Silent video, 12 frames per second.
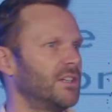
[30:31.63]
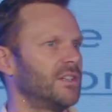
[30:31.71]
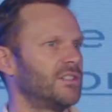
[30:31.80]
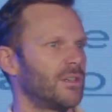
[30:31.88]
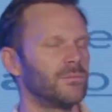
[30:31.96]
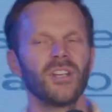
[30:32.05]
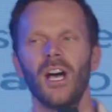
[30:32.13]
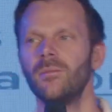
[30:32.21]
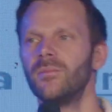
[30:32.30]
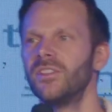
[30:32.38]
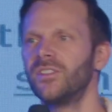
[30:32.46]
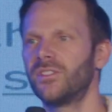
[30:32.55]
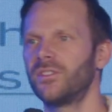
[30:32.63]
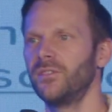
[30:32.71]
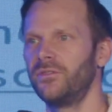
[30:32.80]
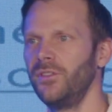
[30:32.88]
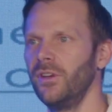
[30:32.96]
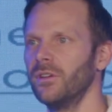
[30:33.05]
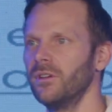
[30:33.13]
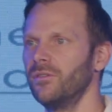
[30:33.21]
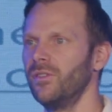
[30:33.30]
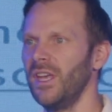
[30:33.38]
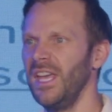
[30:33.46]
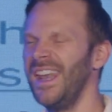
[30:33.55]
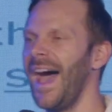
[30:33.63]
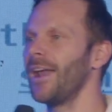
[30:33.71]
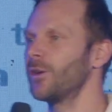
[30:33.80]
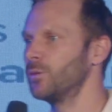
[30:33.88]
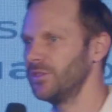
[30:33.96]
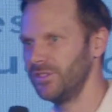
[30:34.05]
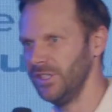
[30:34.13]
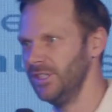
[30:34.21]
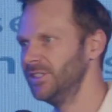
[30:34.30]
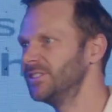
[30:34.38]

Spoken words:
Sometimes it's the fear of inadequacy,